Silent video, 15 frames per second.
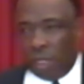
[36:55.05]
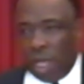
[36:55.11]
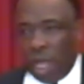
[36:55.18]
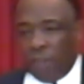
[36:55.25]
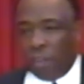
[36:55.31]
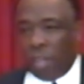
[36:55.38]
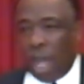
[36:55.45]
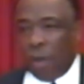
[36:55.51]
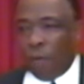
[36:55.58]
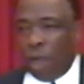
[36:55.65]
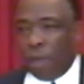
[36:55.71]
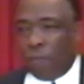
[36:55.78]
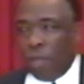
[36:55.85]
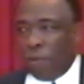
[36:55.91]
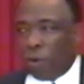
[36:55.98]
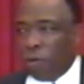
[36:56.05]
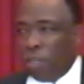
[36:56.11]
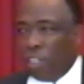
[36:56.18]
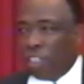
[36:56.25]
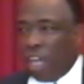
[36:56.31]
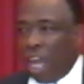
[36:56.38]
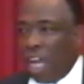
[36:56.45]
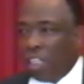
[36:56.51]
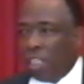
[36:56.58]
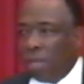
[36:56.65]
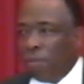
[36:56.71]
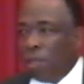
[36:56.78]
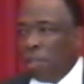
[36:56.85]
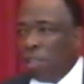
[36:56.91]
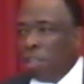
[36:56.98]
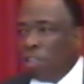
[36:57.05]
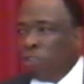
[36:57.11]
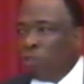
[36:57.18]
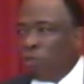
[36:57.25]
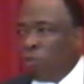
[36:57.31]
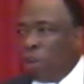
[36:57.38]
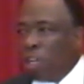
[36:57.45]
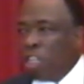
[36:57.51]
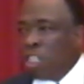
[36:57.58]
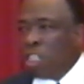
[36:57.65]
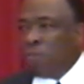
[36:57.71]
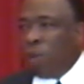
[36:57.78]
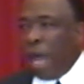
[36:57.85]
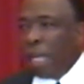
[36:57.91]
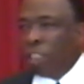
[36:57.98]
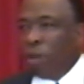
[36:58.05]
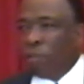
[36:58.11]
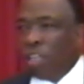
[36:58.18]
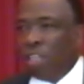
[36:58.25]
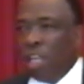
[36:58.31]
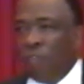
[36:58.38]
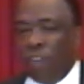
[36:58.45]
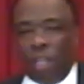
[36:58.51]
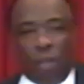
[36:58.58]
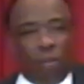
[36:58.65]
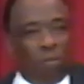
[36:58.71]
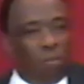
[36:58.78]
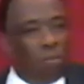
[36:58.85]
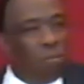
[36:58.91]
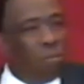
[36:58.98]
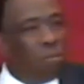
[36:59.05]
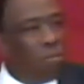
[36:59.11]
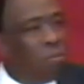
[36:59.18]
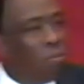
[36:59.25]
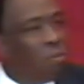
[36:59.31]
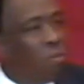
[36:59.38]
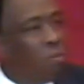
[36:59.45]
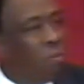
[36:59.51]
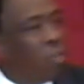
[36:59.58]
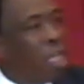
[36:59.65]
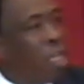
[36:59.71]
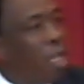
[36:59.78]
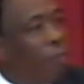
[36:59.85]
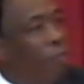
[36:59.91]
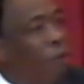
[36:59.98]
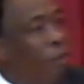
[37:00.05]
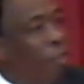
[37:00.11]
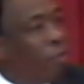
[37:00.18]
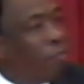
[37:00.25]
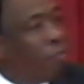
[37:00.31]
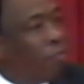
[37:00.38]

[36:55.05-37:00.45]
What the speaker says: Every time white people criticize them, one of these blacks on the TV, taking up for it.